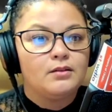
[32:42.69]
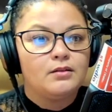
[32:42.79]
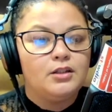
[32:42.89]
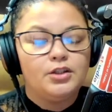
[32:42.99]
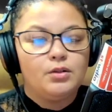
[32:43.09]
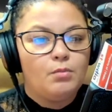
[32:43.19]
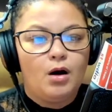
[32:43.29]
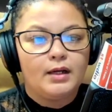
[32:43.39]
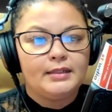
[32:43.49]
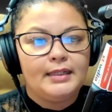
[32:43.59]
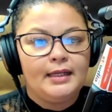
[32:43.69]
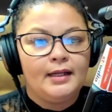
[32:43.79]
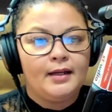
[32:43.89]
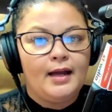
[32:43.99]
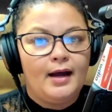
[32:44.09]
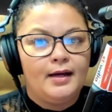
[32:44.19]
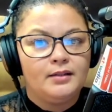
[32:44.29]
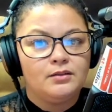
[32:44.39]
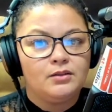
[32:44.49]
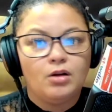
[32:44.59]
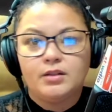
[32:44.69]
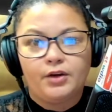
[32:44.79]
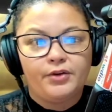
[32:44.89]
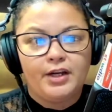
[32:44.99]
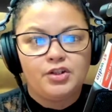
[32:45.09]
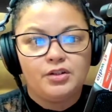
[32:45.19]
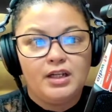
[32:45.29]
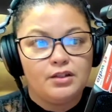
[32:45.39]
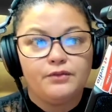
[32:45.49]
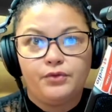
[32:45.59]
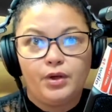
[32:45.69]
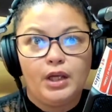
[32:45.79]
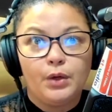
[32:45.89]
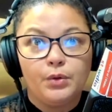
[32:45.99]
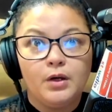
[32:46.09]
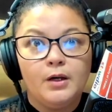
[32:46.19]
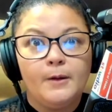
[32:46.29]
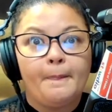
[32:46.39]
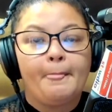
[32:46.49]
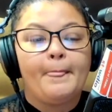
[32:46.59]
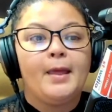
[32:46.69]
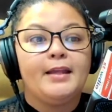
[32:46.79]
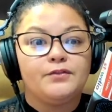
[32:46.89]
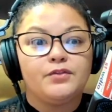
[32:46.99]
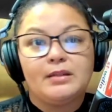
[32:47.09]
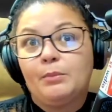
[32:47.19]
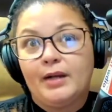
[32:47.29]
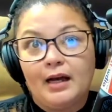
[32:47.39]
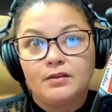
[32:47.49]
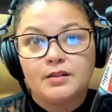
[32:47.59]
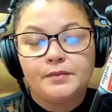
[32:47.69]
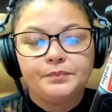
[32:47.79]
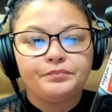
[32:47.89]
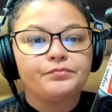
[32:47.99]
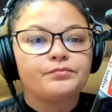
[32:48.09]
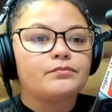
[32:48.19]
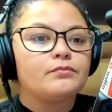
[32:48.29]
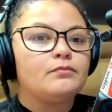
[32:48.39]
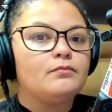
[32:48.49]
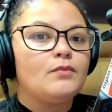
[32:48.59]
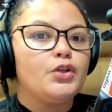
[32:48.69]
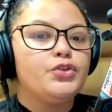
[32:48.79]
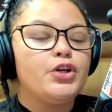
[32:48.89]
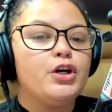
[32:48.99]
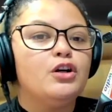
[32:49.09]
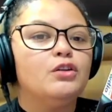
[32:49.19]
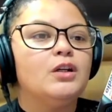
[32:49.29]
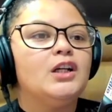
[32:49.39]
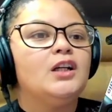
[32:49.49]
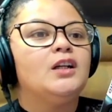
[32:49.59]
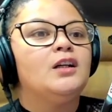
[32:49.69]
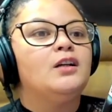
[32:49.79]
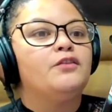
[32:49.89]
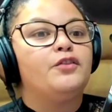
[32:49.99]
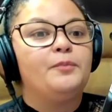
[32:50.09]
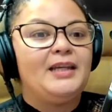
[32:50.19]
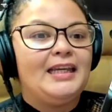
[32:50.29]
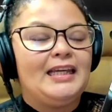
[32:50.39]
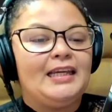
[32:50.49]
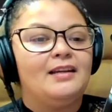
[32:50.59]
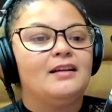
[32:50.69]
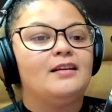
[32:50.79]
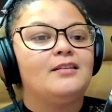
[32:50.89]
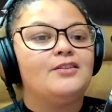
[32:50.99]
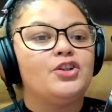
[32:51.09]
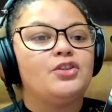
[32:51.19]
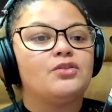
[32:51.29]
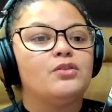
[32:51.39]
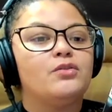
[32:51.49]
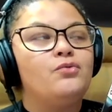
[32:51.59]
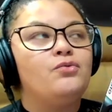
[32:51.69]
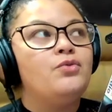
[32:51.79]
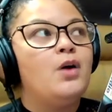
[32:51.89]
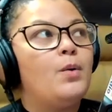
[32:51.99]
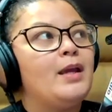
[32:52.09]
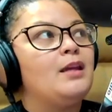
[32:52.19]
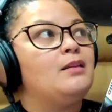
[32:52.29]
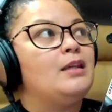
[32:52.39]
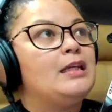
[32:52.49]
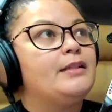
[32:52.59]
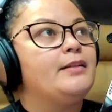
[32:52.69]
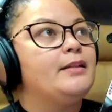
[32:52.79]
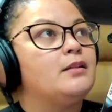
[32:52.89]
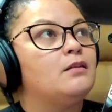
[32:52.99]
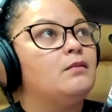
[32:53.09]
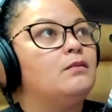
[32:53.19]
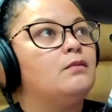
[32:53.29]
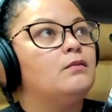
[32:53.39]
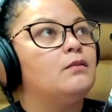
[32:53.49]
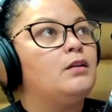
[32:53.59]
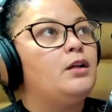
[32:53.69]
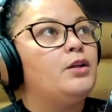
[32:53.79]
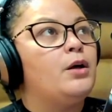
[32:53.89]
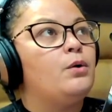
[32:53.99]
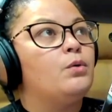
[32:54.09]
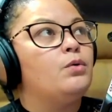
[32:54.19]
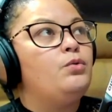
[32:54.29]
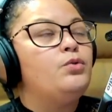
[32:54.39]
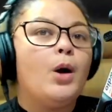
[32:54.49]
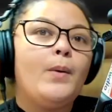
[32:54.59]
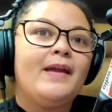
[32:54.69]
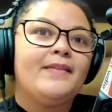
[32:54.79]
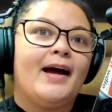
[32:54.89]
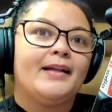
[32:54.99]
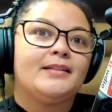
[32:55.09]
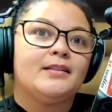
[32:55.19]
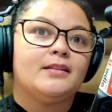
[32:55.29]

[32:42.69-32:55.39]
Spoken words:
digital marketing and content creation isn't for you. It's for someone else. So for me, just knowing these little, knowing that